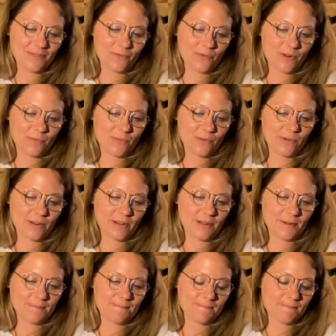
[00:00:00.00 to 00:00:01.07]
one
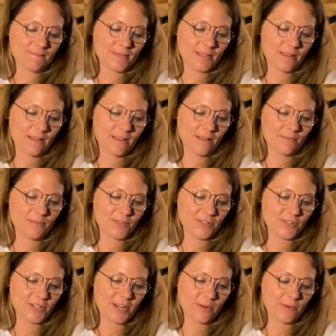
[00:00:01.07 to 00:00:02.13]
more to
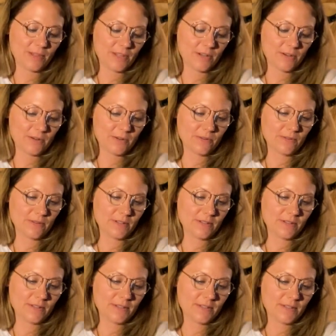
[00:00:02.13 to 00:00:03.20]
share with you
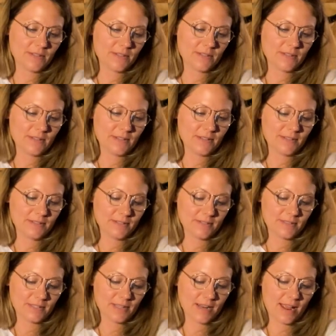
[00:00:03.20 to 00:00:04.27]

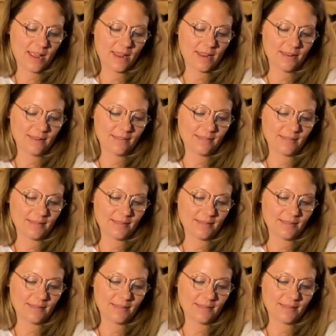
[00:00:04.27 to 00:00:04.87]
tonight.